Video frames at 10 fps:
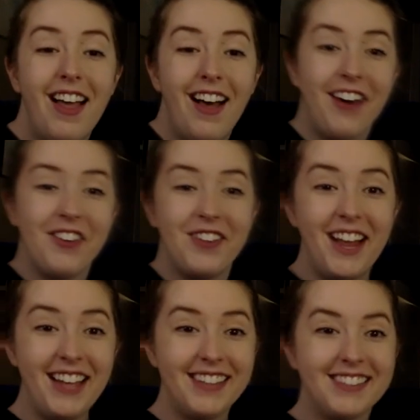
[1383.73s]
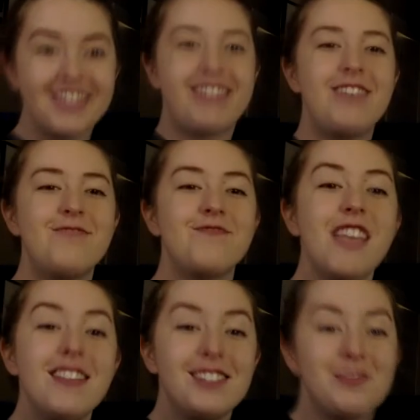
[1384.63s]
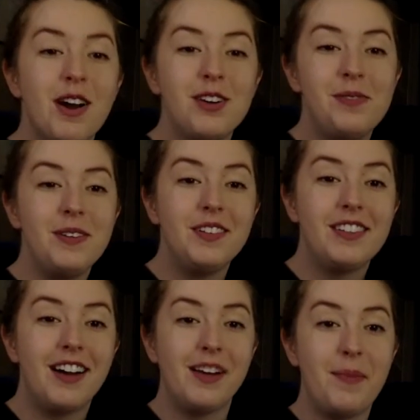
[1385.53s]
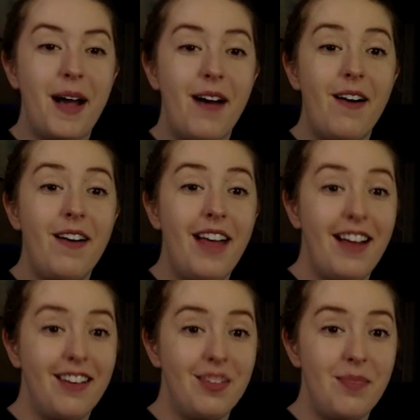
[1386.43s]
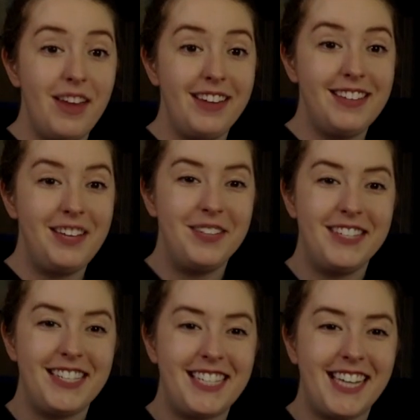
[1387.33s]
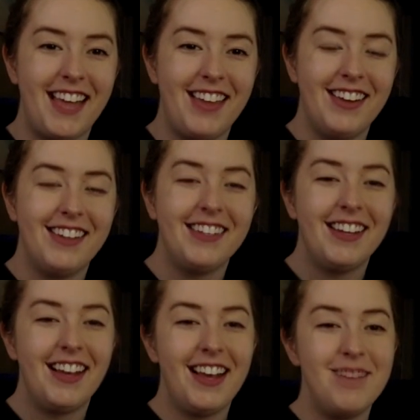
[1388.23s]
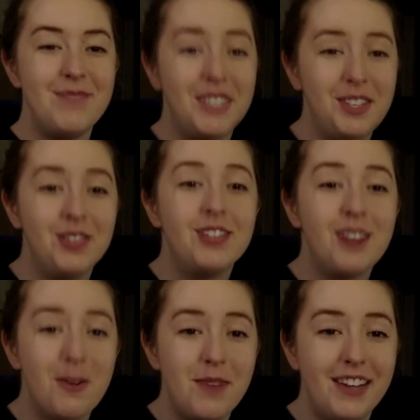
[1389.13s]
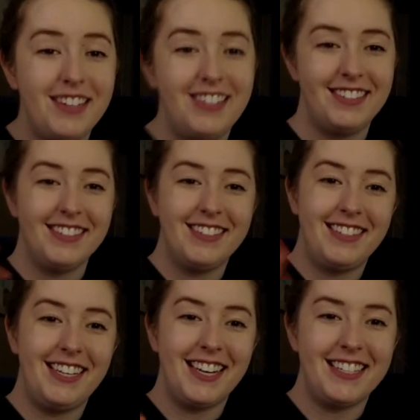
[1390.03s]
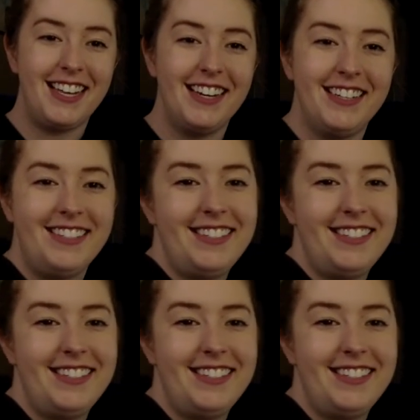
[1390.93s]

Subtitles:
All right, so tomorrow we will talk about arithmetic sequences together. I miss you so much. See you guys later.